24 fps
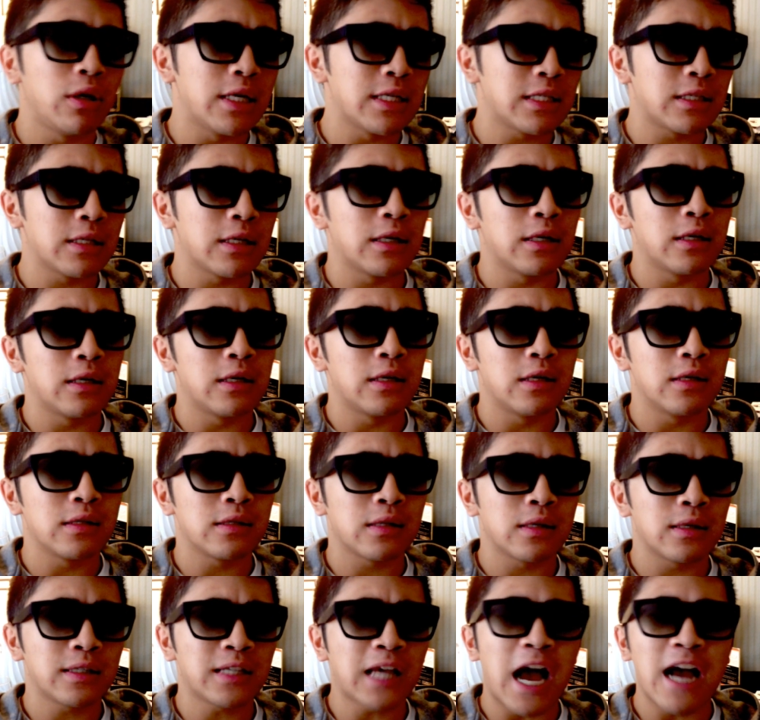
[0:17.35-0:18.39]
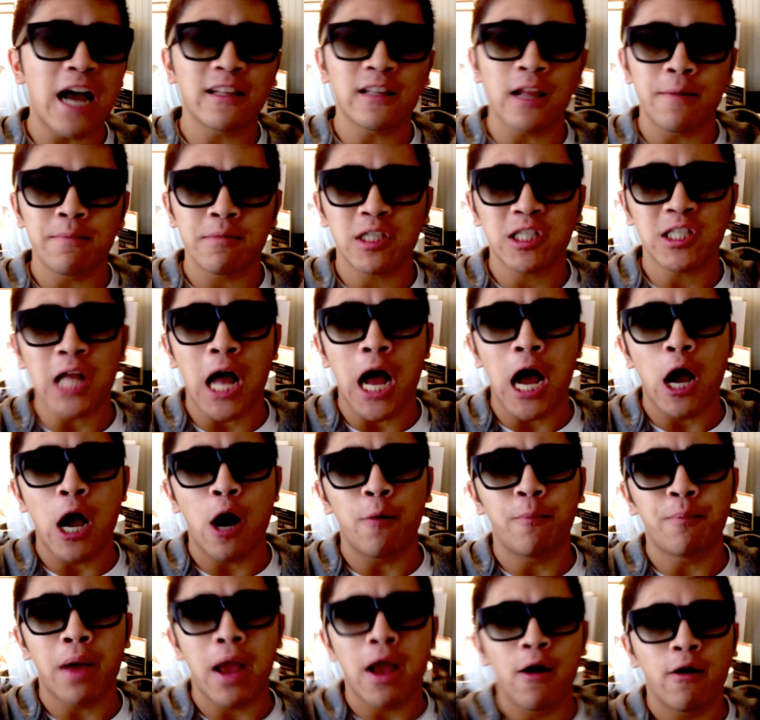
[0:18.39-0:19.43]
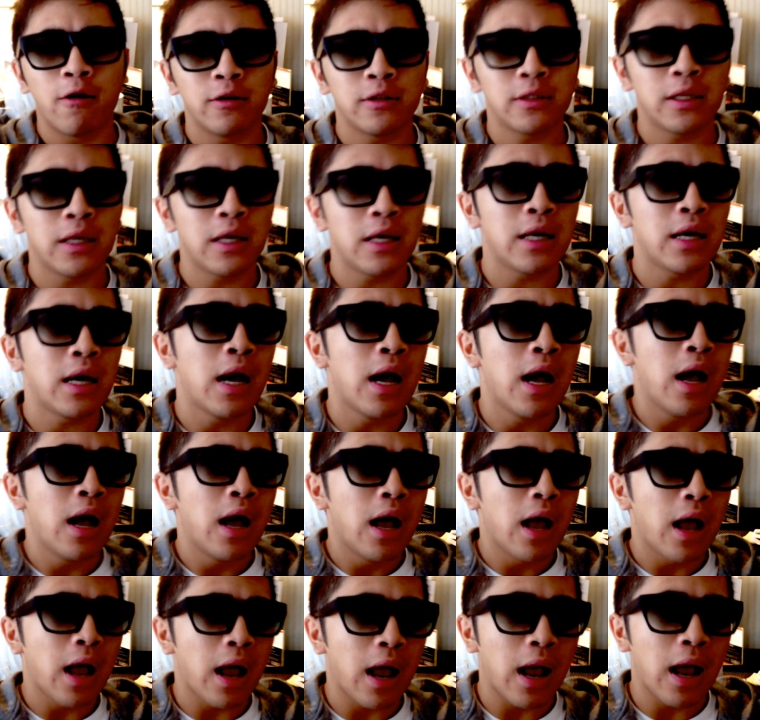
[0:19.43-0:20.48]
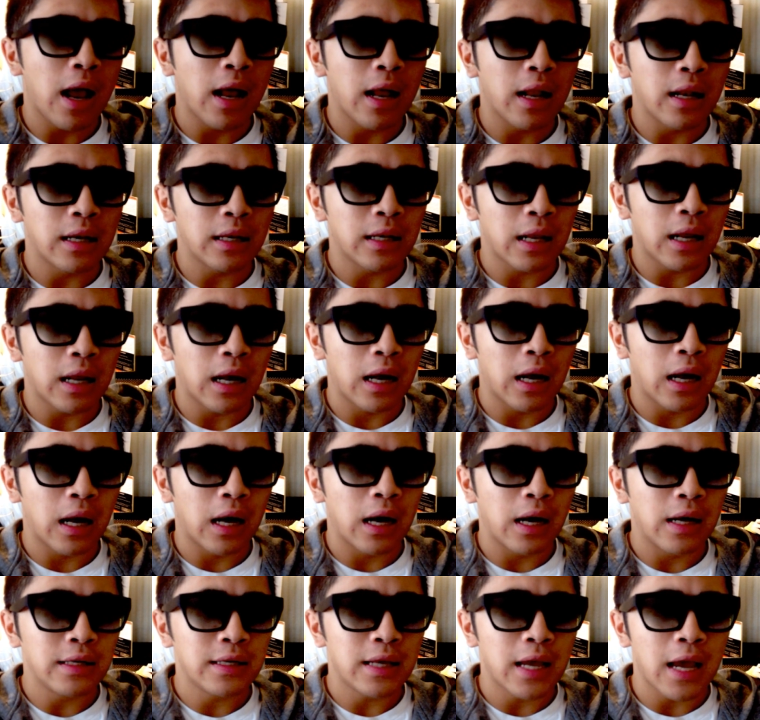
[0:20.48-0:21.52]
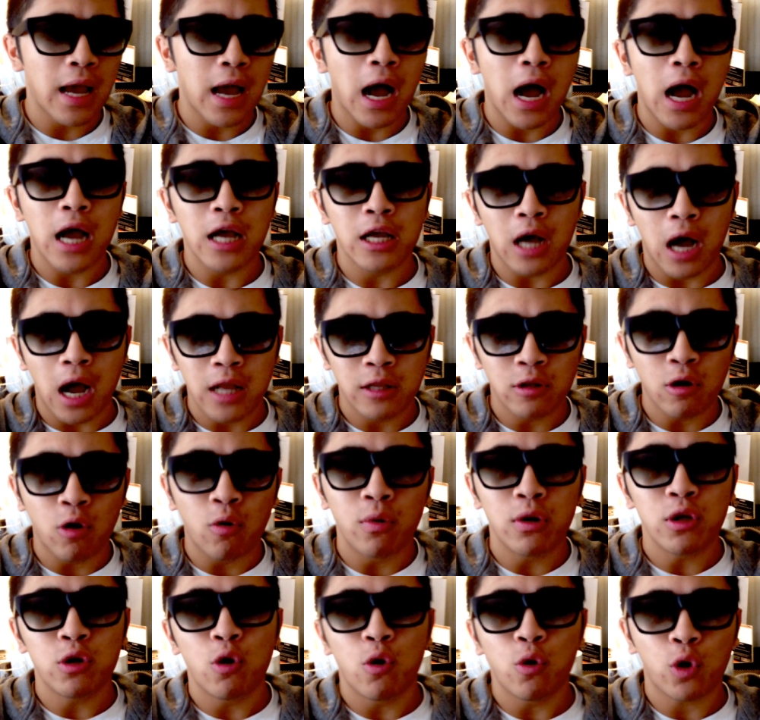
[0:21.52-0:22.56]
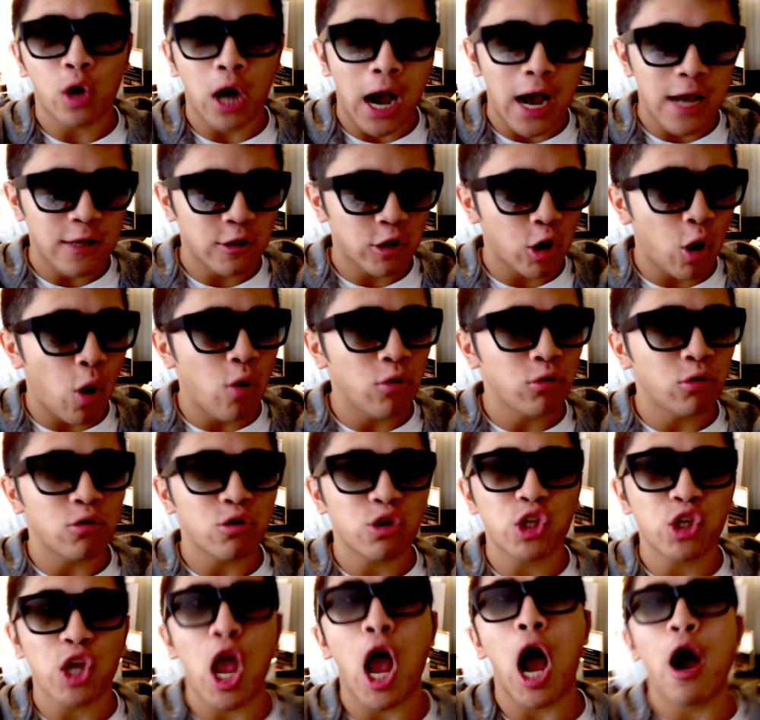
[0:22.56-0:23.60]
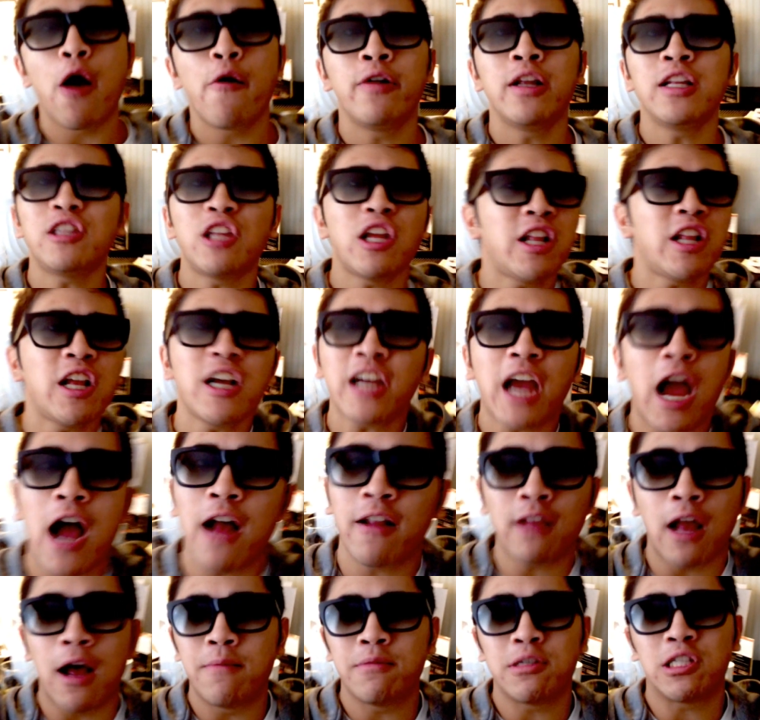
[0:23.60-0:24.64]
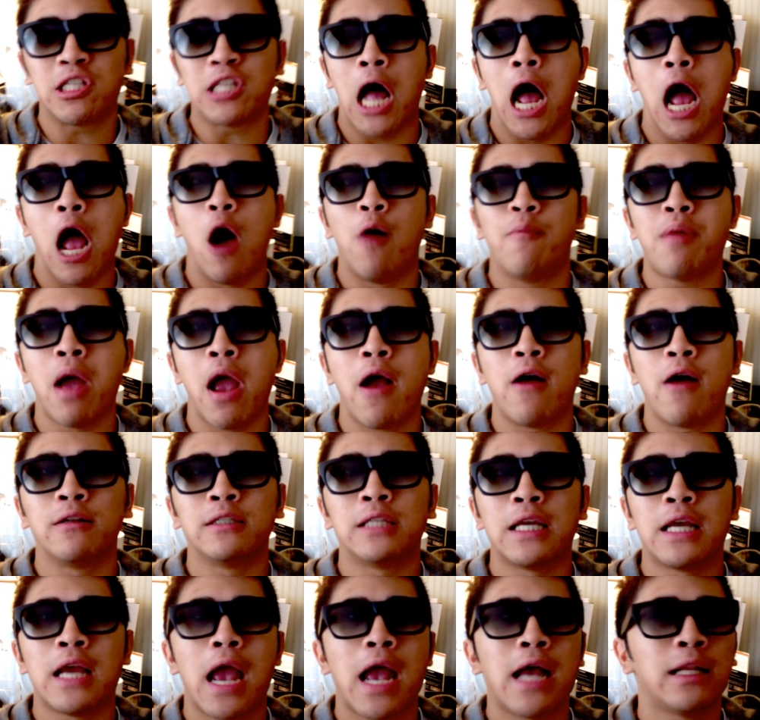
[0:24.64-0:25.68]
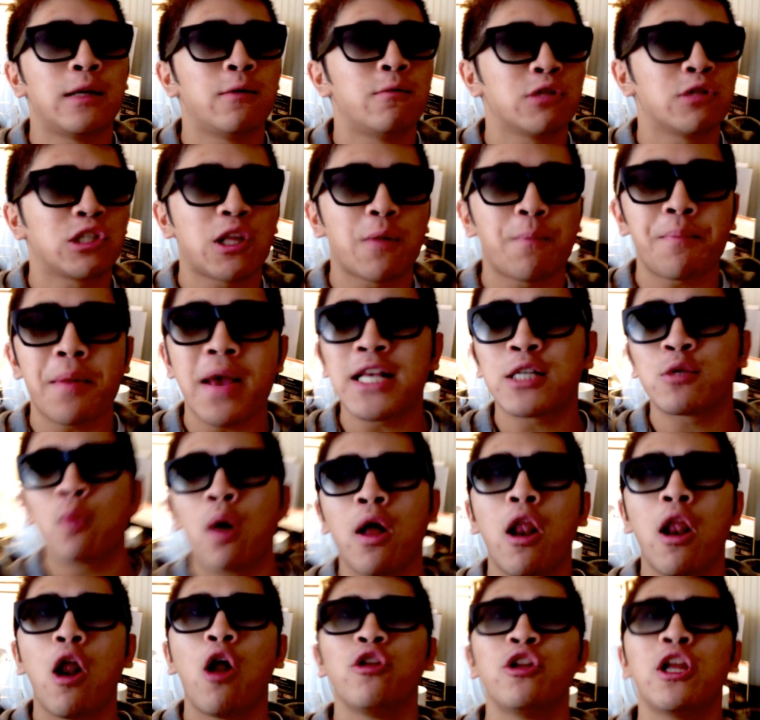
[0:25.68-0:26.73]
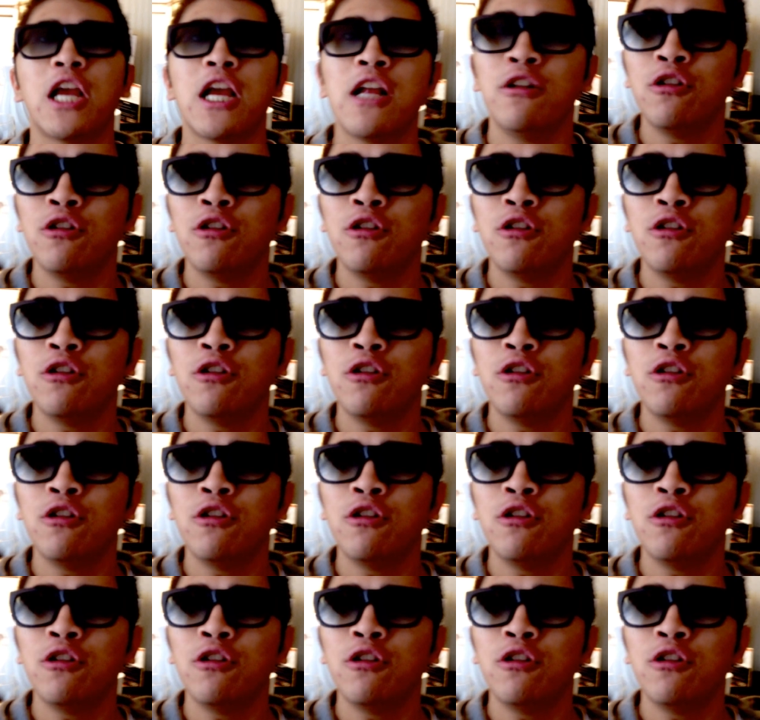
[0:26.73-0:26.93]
It's a it's a Gangnam style parody and uh, yeah, I know what you guys are going to say. I already did a Gangnam Style parody, and it was the best one on the